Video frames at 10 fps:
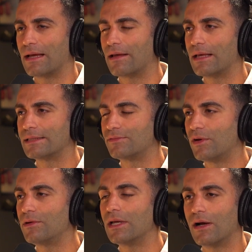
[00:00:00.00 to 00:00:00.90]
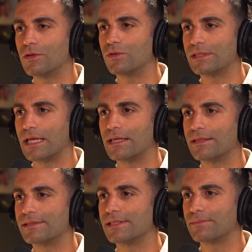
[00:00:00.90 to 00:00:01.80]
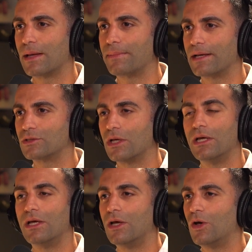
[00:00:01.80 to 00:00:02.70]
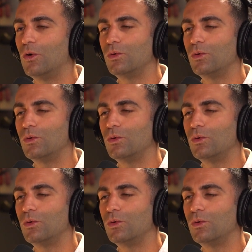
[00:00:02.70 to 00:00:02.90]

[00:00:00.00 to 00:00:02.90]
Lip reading: it's very hard to say, this is my passion. Who